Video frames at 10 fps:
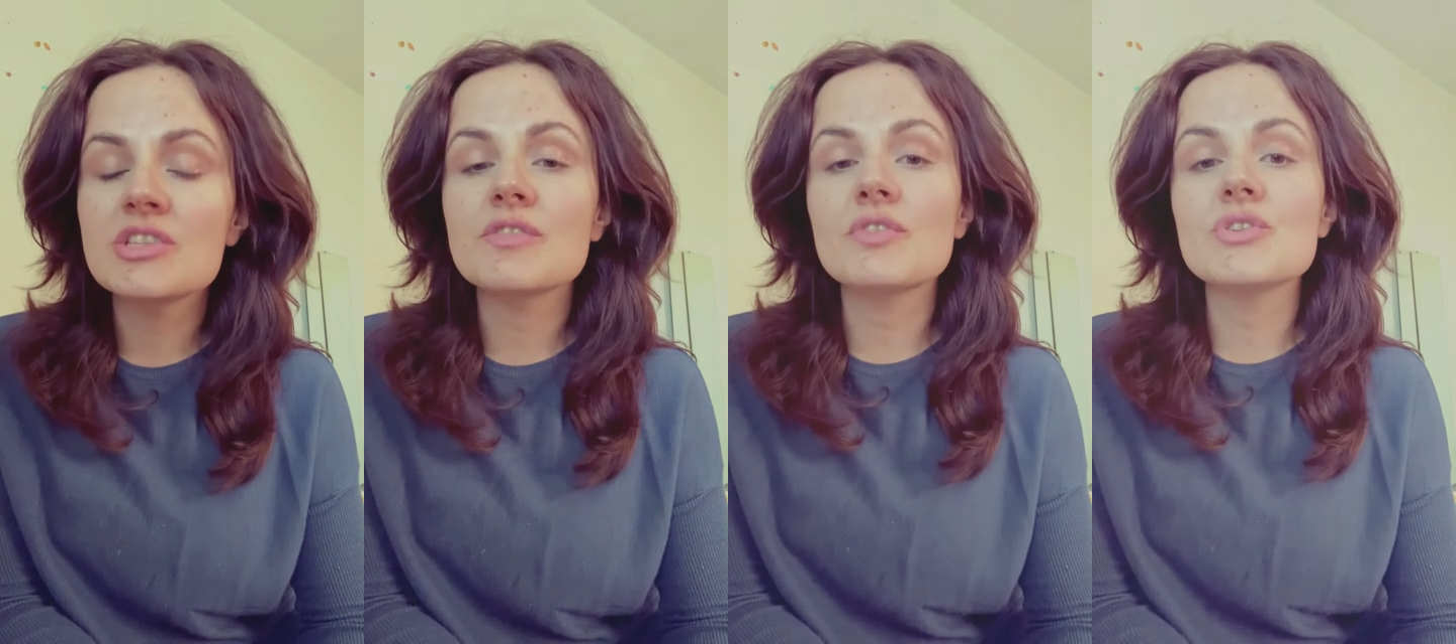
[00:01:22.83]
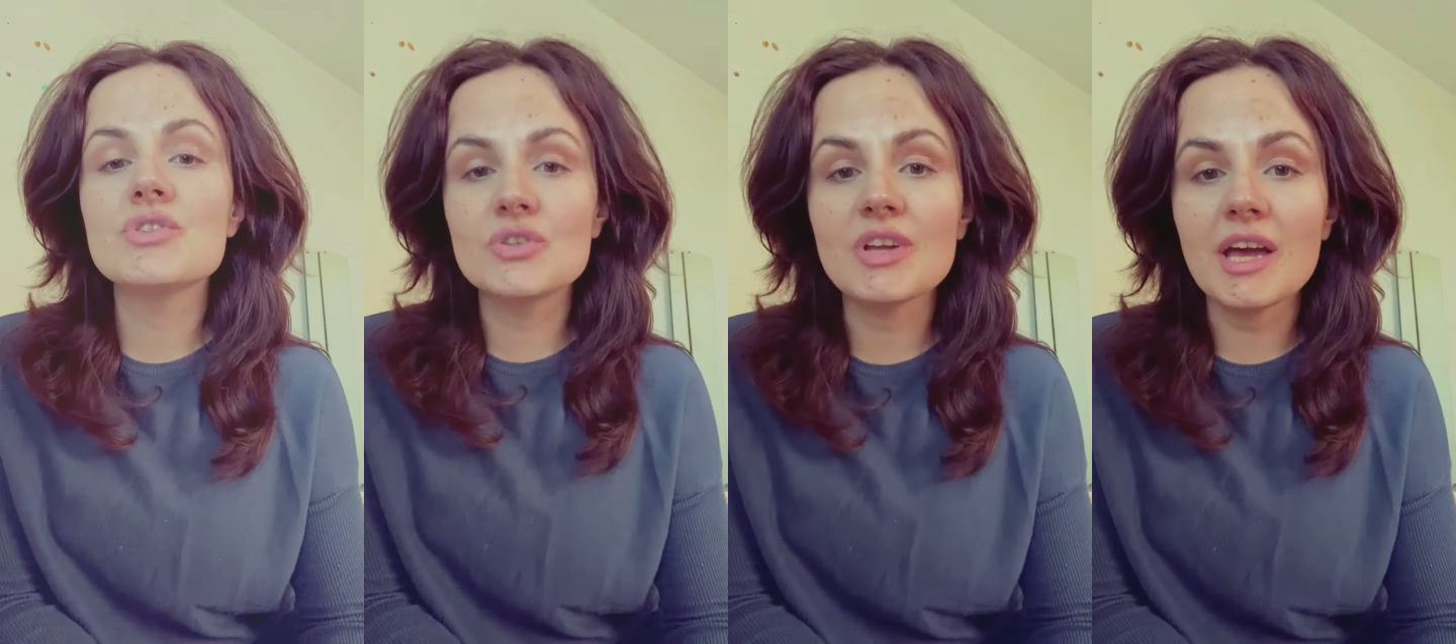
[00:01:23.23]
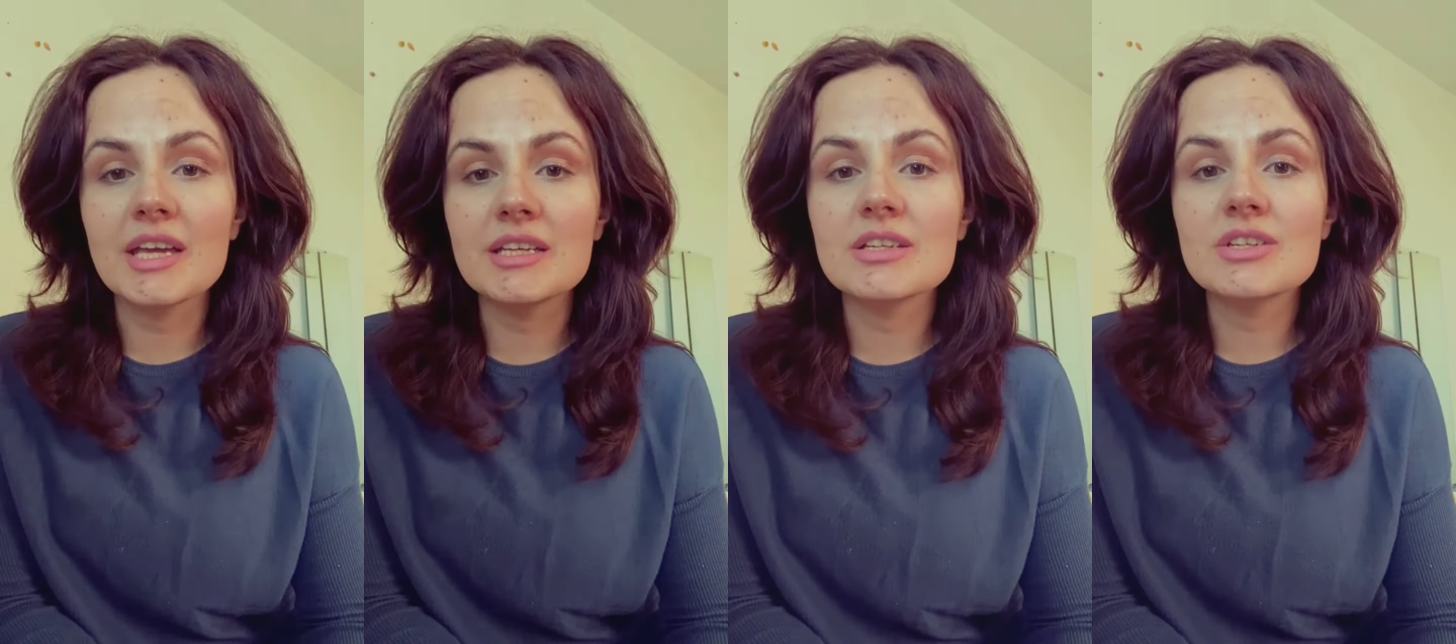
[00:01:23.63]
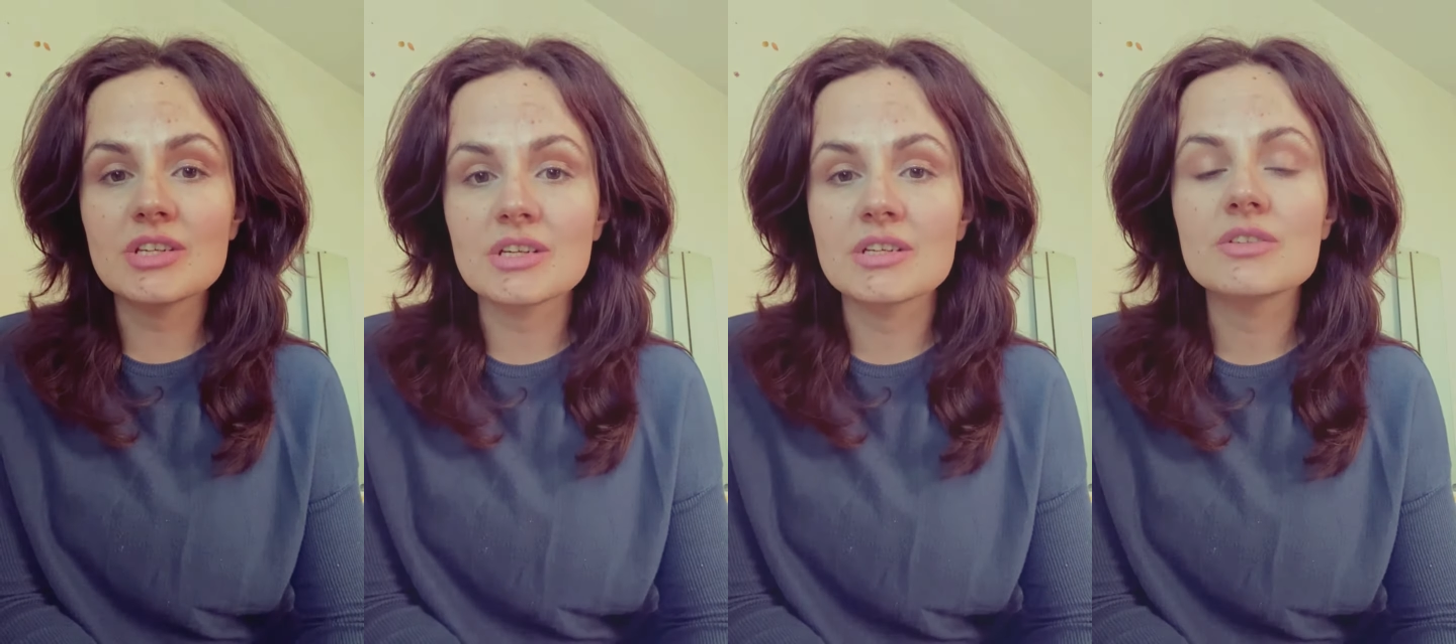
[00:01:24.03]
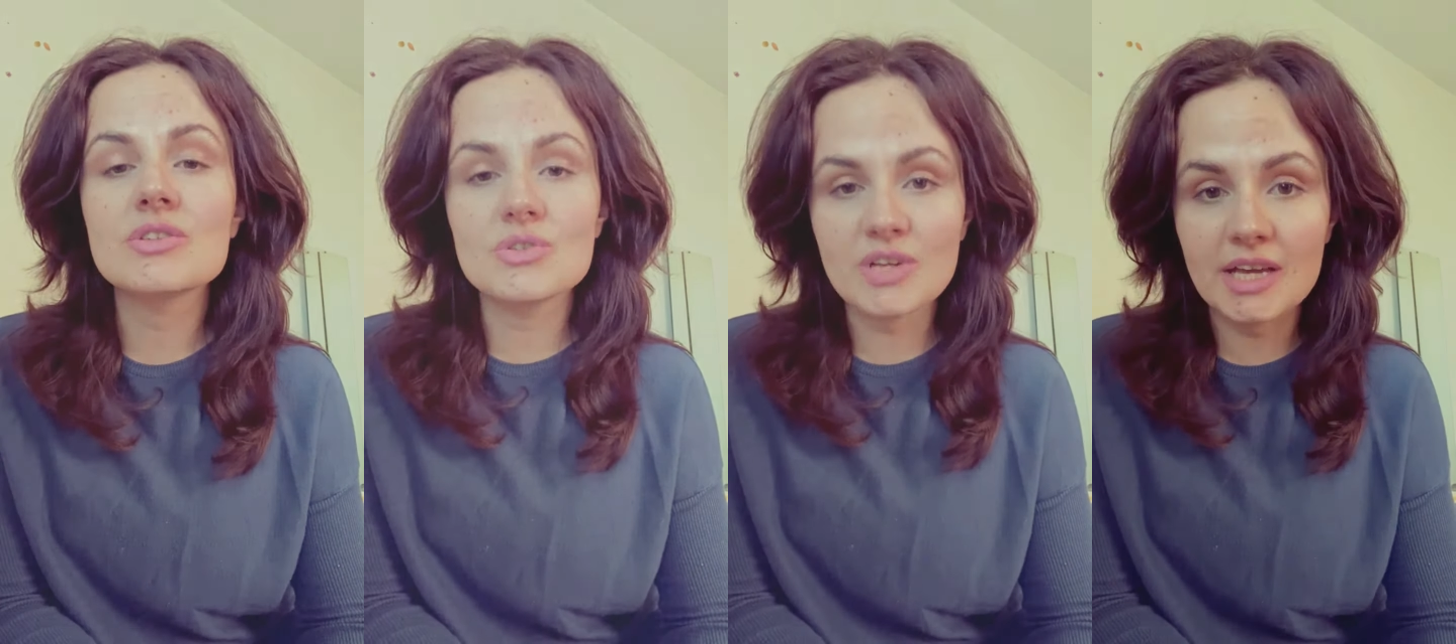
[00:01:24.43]
So for tonight, t
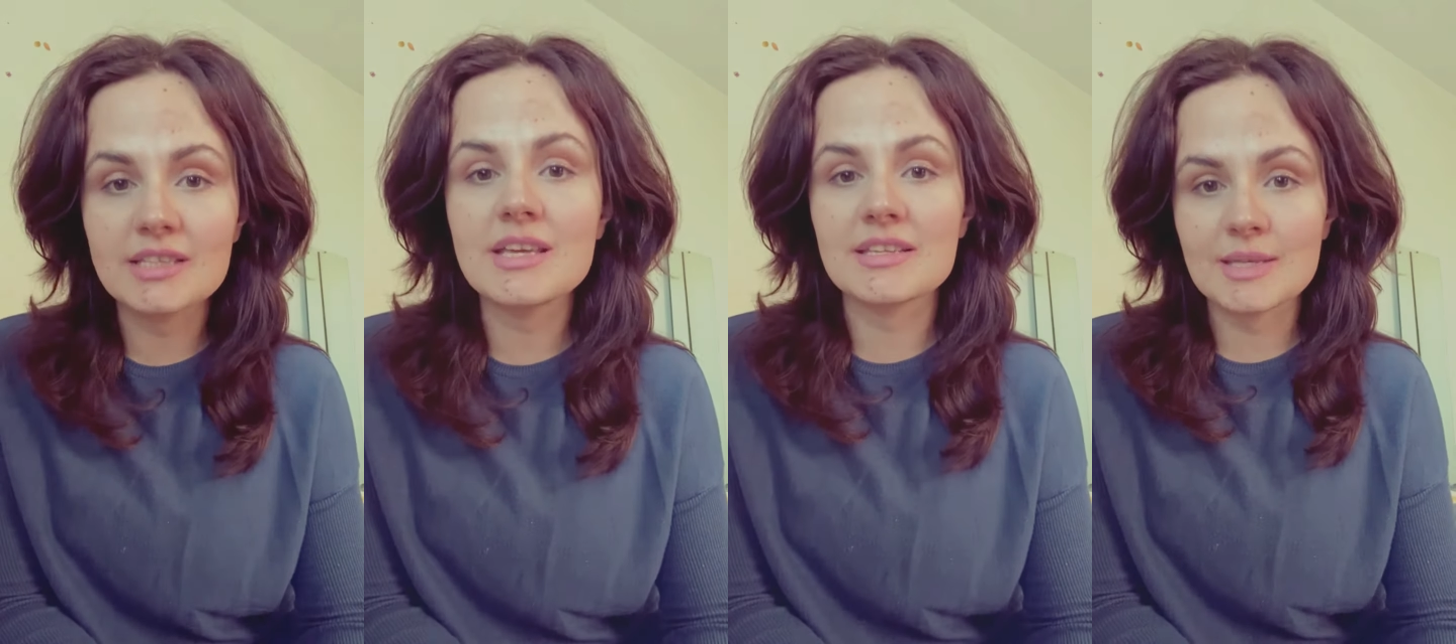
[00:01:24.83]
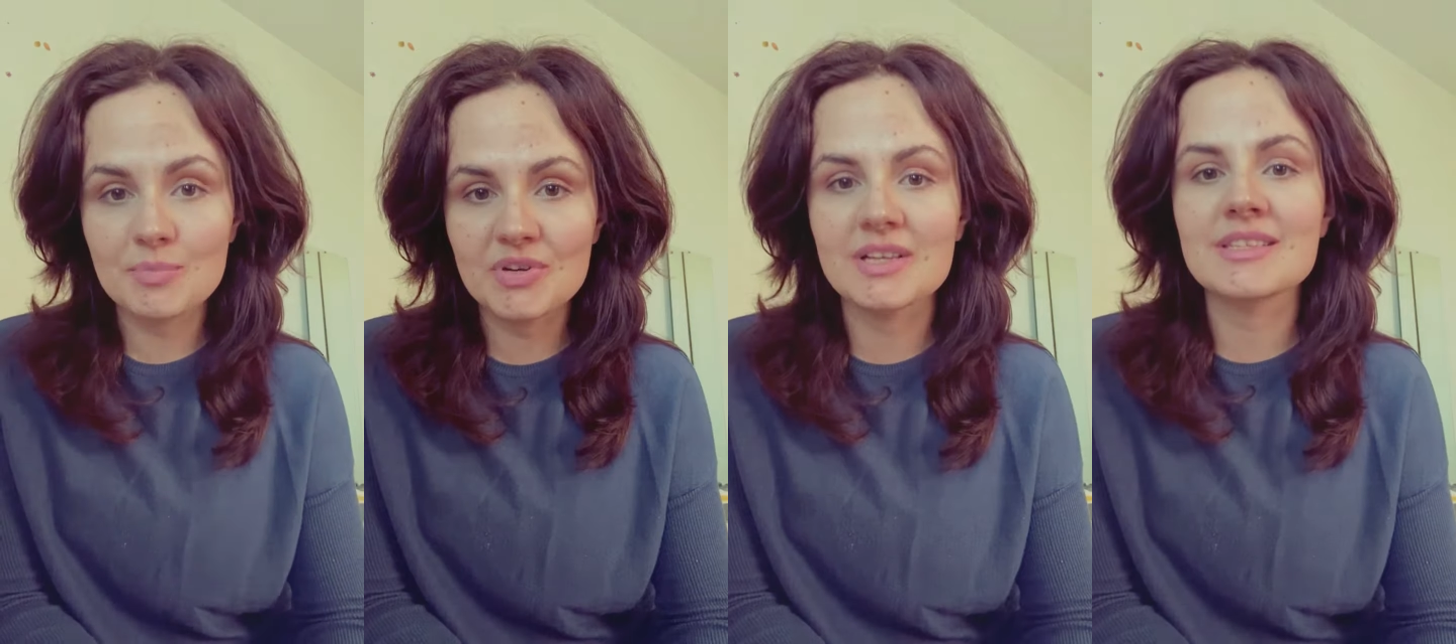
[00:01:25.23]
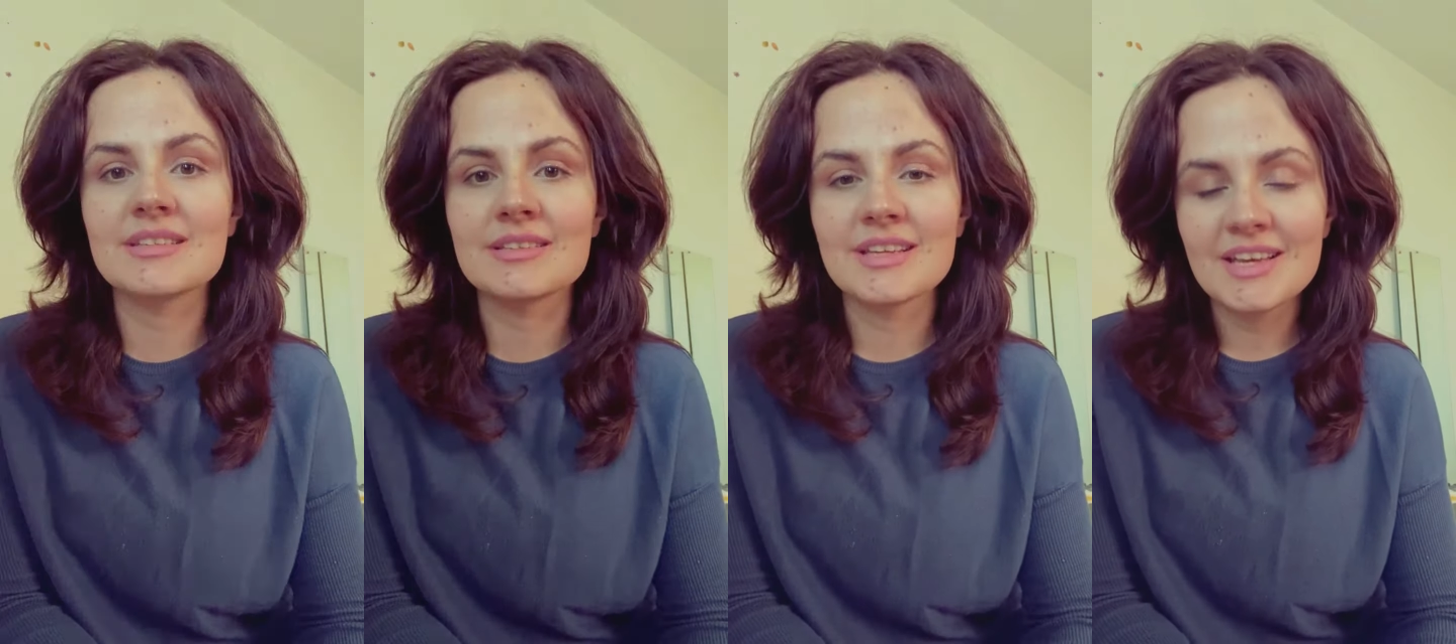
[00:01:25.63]
tonight, yes, I pronounced the